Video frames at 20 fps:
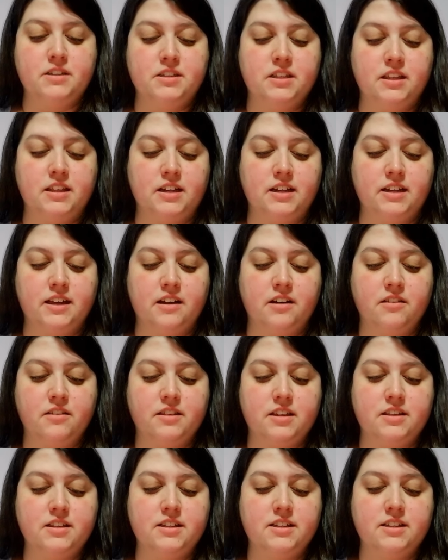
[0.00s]
to luck out
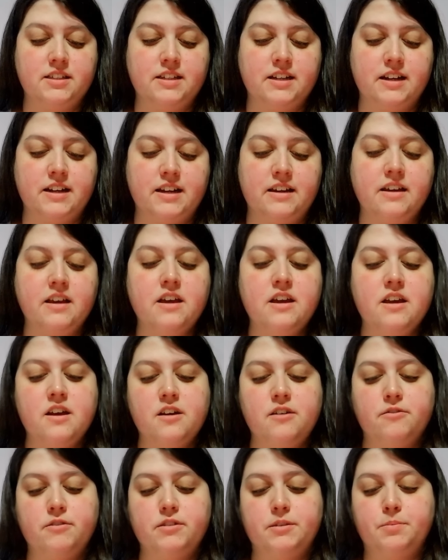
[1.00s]
that this guy
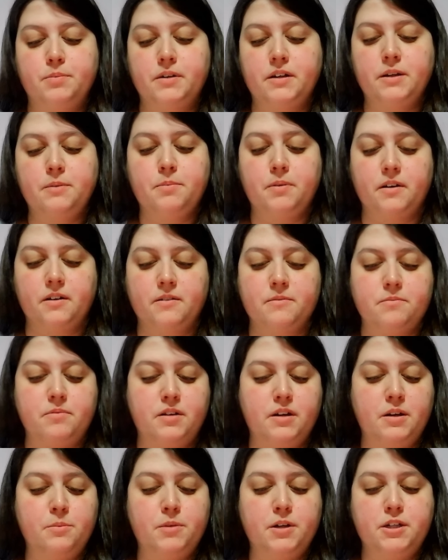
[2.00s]
was pretty
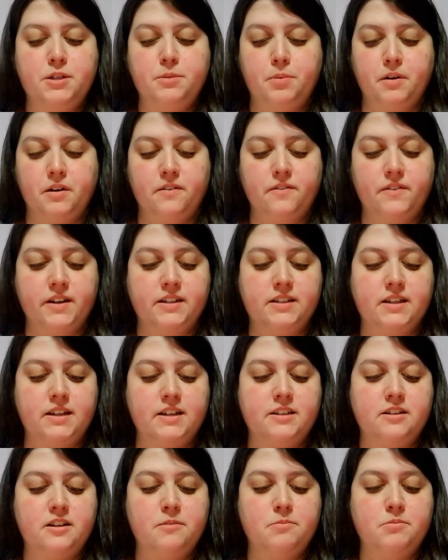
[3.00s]
much perfect. I
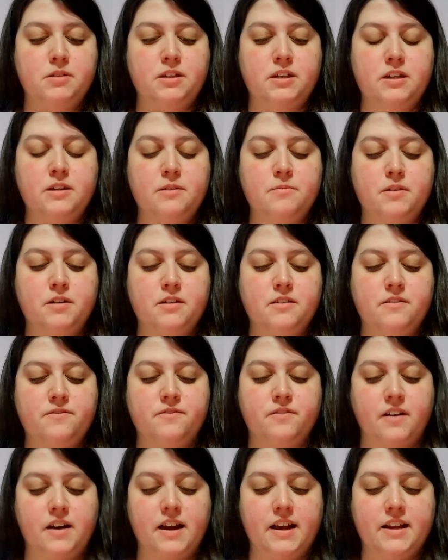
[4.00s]
adopted him on a
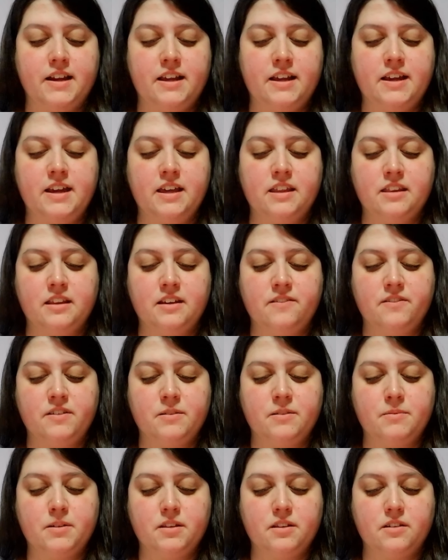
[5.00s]
Friday and left
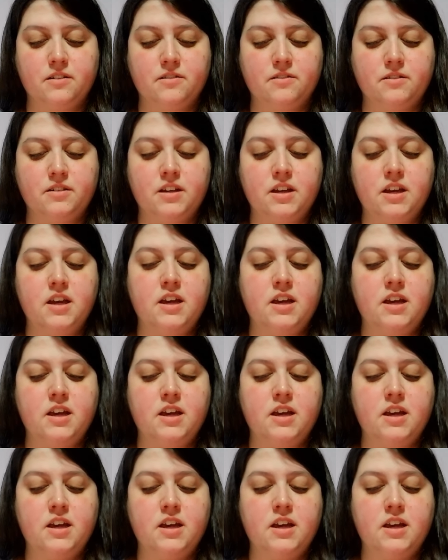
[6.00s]
him alone